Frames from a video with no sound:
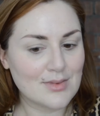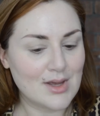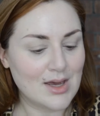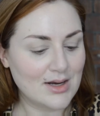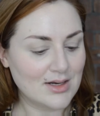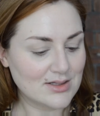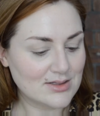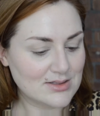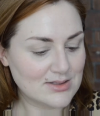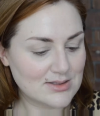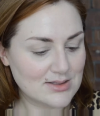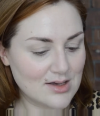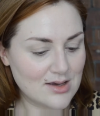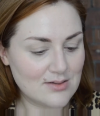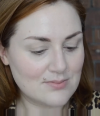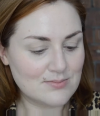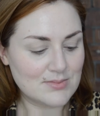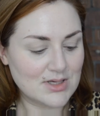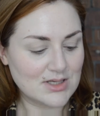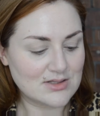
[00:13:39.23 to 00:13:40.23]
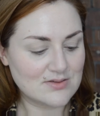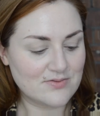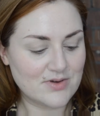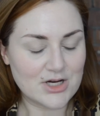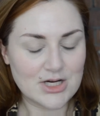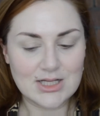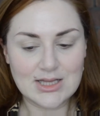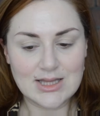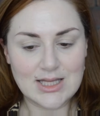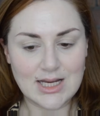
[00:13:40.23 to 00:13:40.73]
And it's
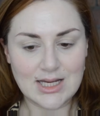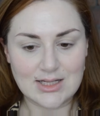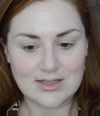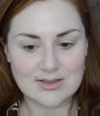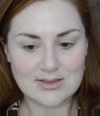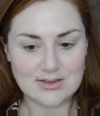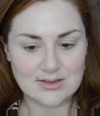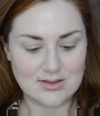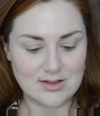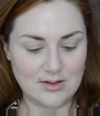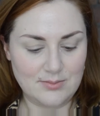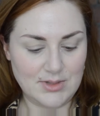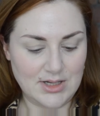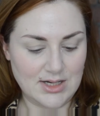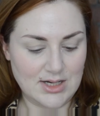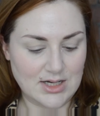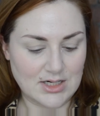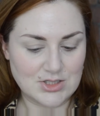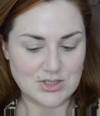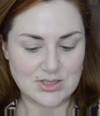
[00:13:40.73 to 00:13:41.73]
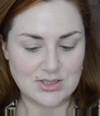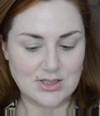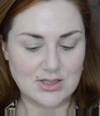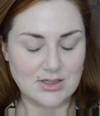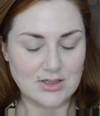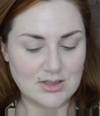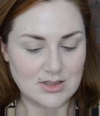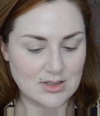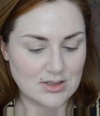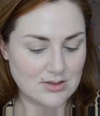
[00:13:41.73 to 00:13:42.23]
very light. I might
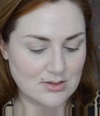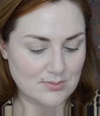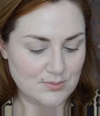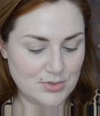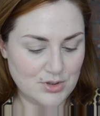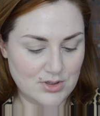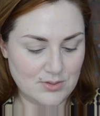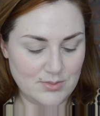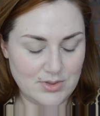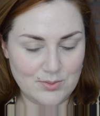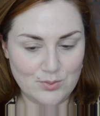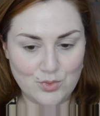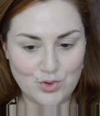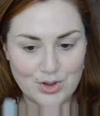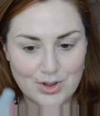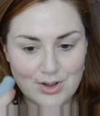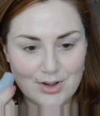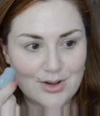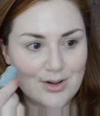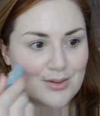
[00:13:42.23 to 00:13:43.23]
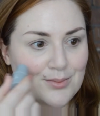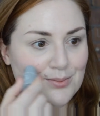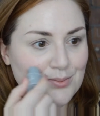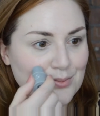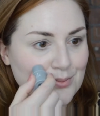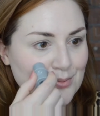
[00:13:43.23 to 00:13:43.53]
actually put a bit more on.